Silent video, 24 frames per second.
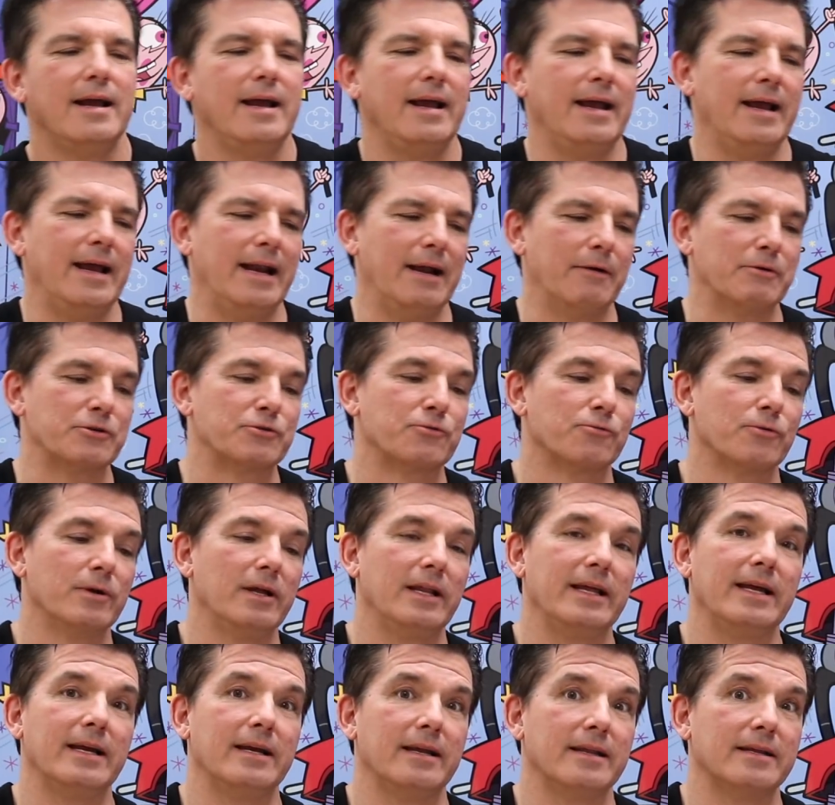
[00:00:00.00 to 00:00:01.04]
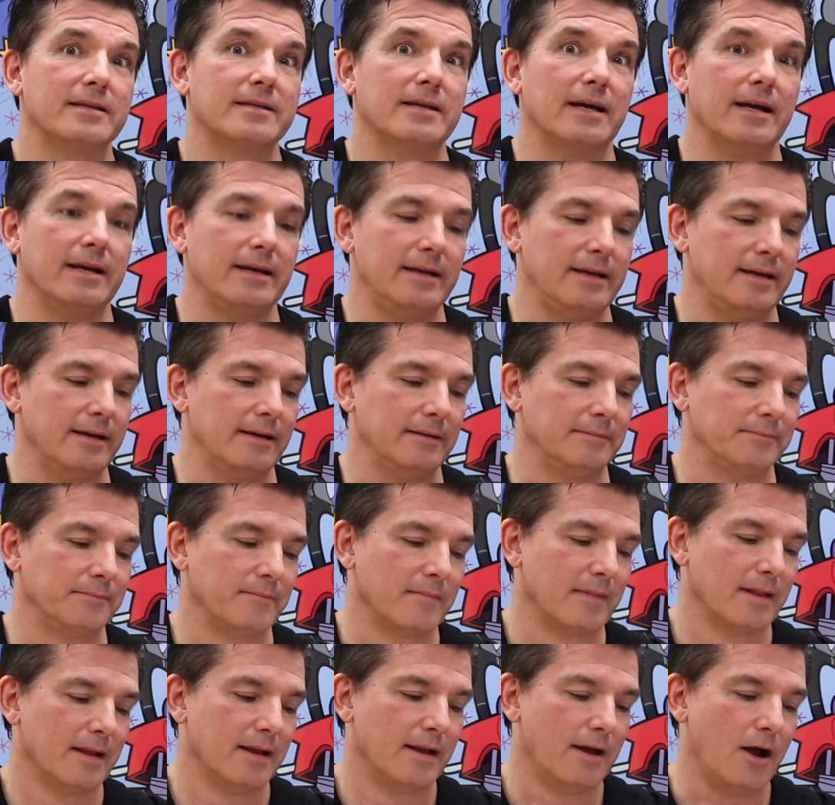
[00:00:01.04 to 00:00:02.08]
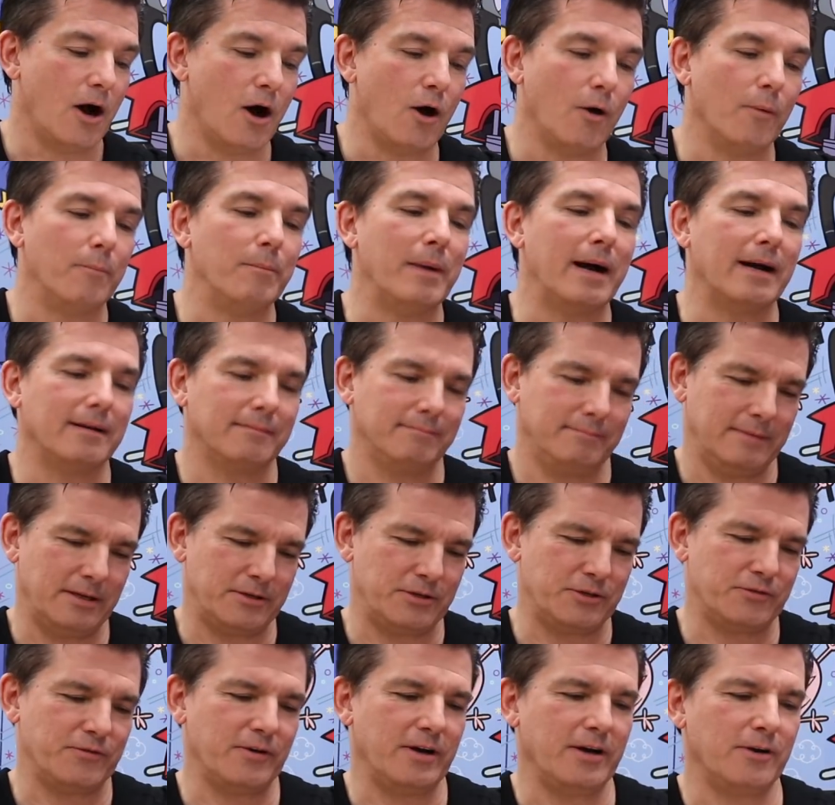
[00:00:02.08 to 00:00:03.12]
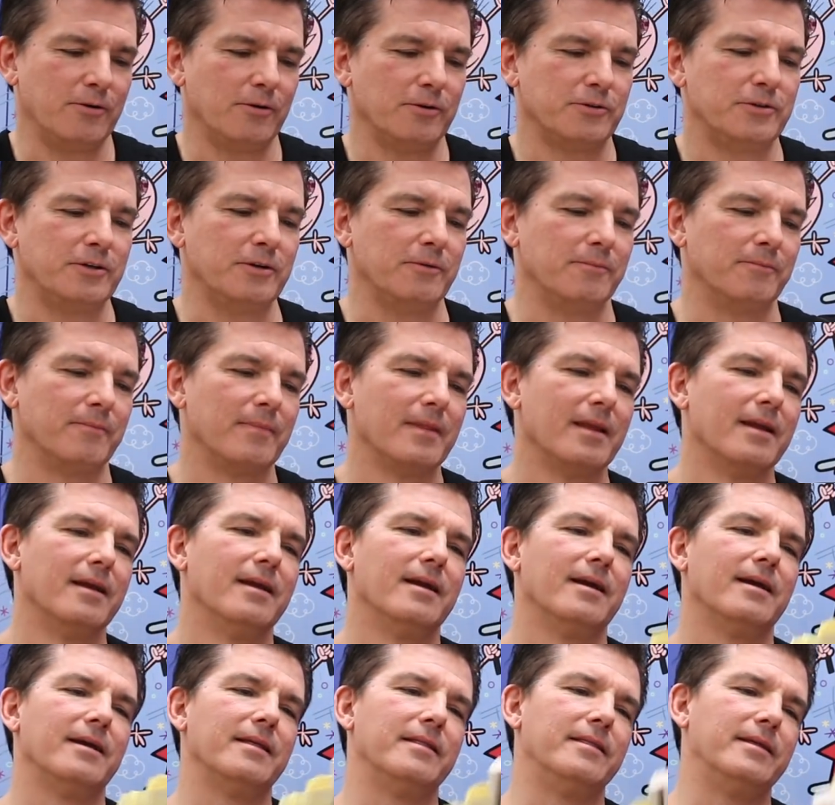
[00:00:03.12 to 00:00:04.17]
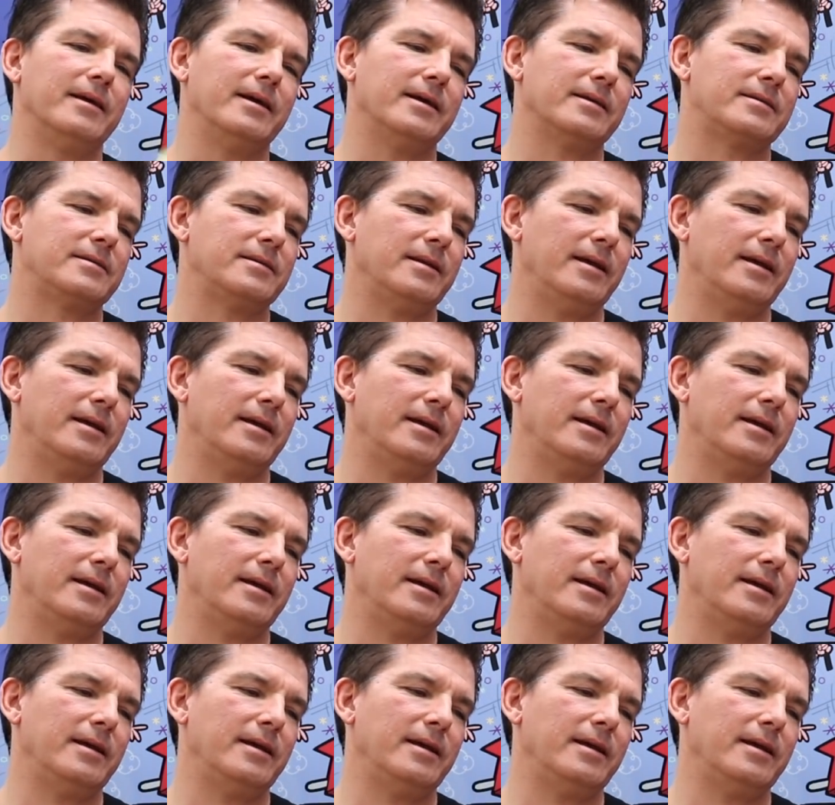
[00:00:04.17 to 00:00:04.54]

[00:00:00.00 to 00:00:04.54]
And I was really into this idea. Oh, but this is very cool too. This